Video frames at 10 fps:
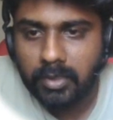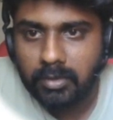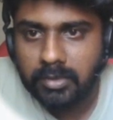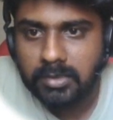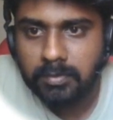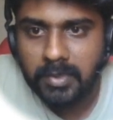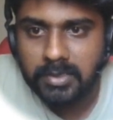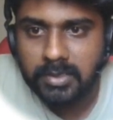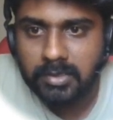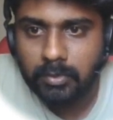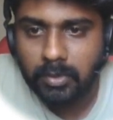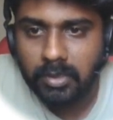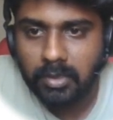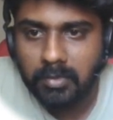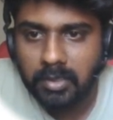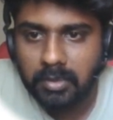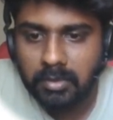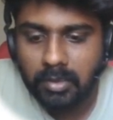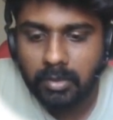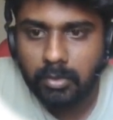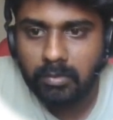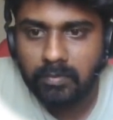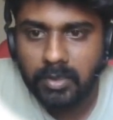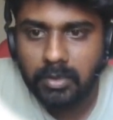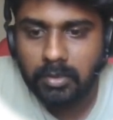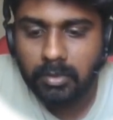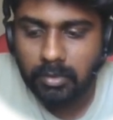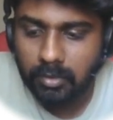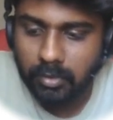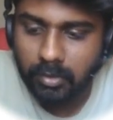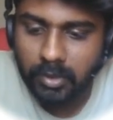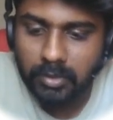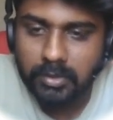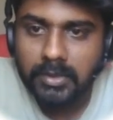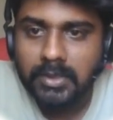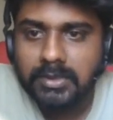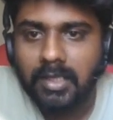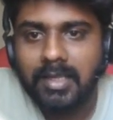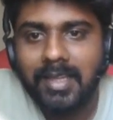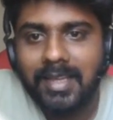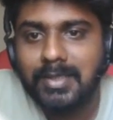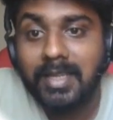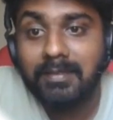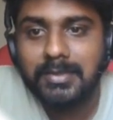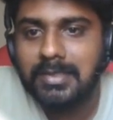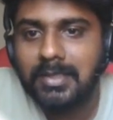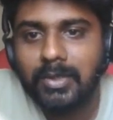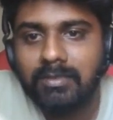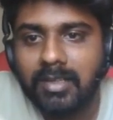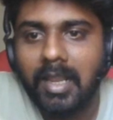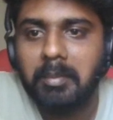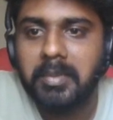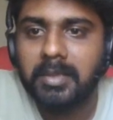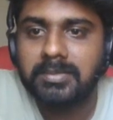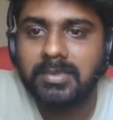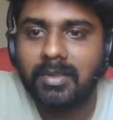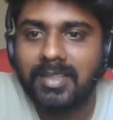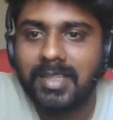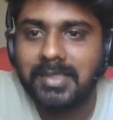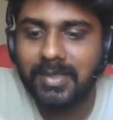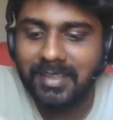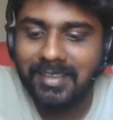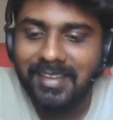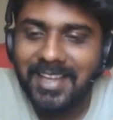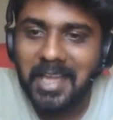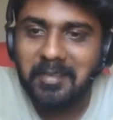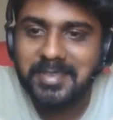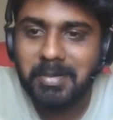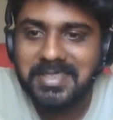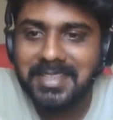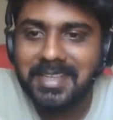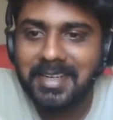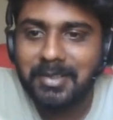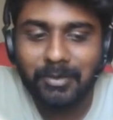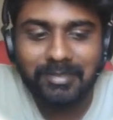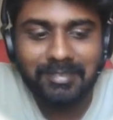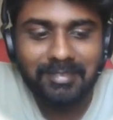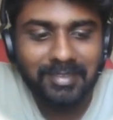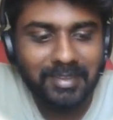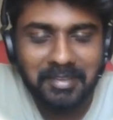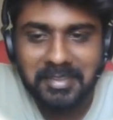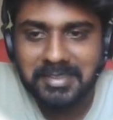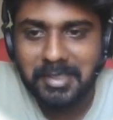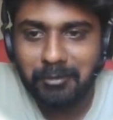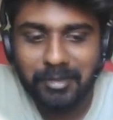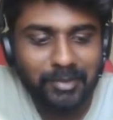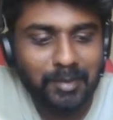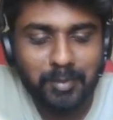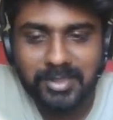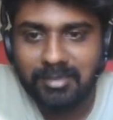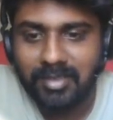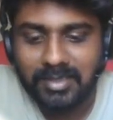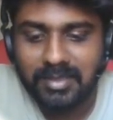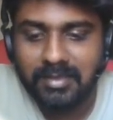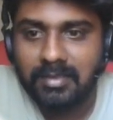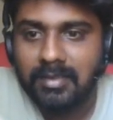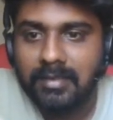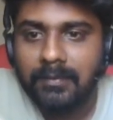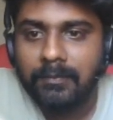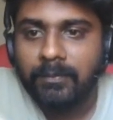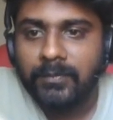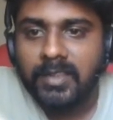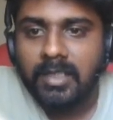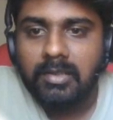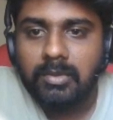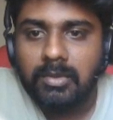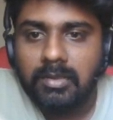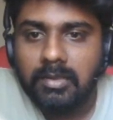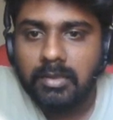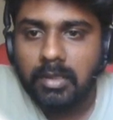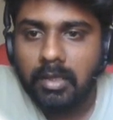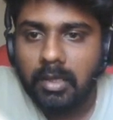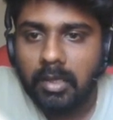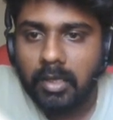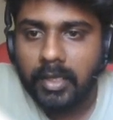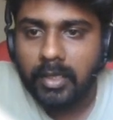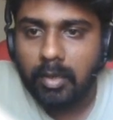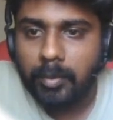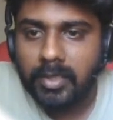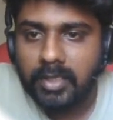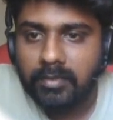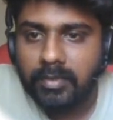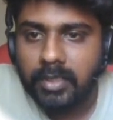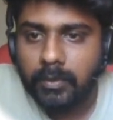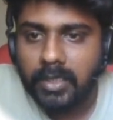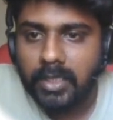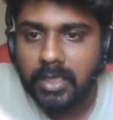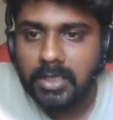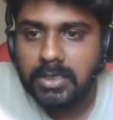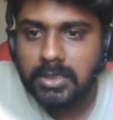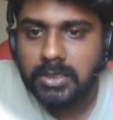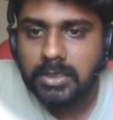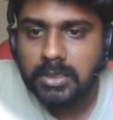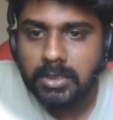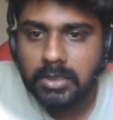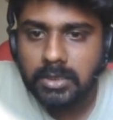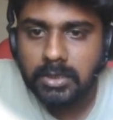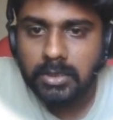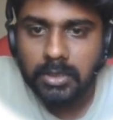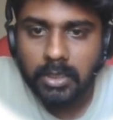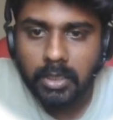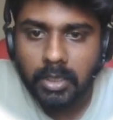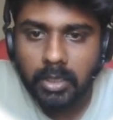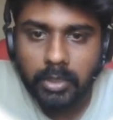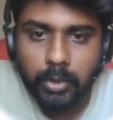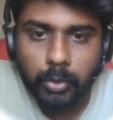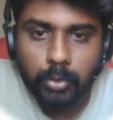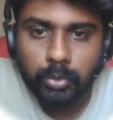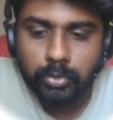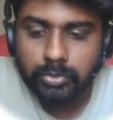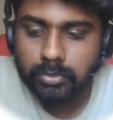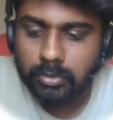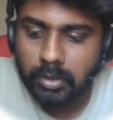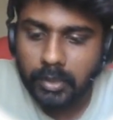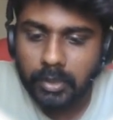This paste is not working. My control. Sorry, actually I was using two different laptops. Okay, that's why I was pressing control, instead of control I'm pressing function. Cool. I copied the different query, I guess. No, like